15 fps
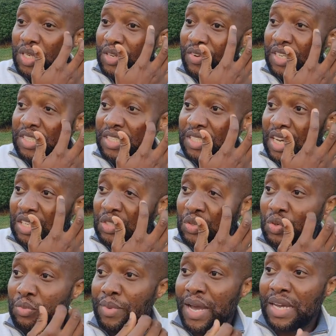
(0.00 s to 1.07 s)
whatever it is
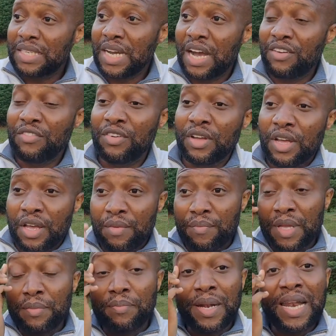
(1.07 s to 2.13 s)
that you might have
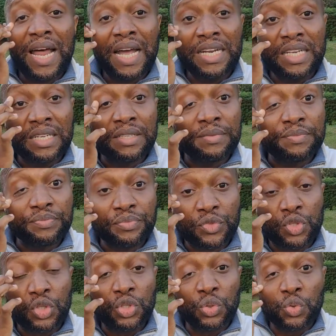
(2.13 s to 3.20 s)
been planning
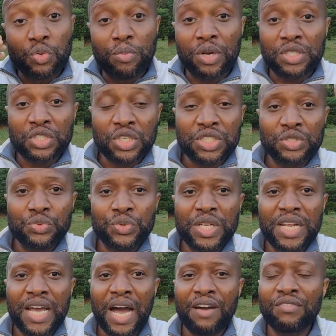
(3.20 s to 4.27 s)
to do but just
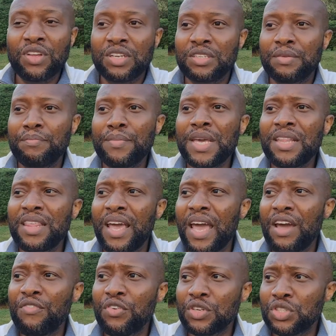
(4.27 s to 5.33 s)
really have not made
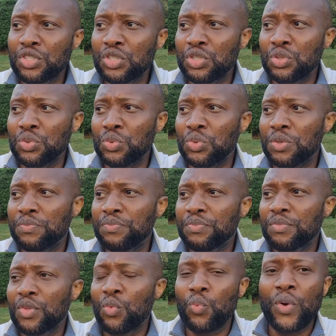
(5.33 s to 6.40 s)
the effort to do,
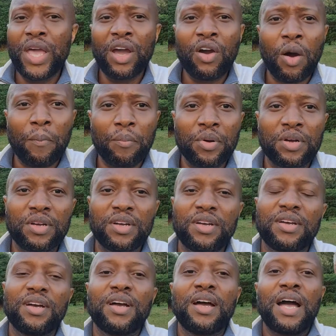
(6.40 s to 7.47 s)
wake up
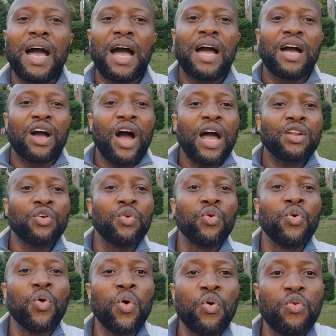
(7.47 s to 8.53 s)

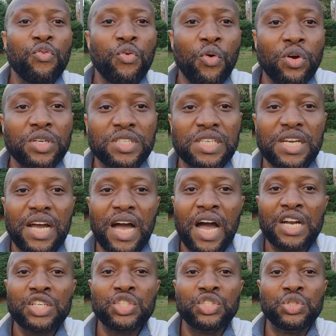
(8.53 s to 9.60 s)
and go forth
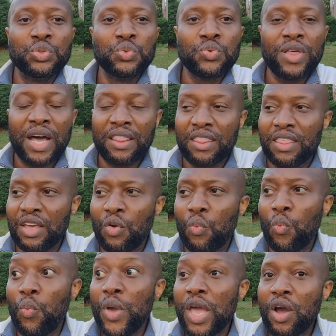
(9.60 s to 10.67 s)
and do that
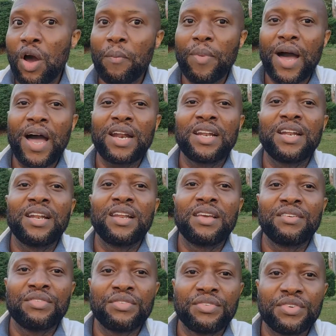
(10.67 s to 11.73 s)
thing. Wake up and
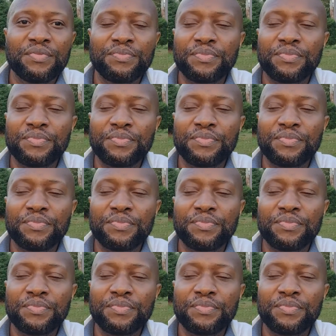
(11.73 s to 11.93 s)
live.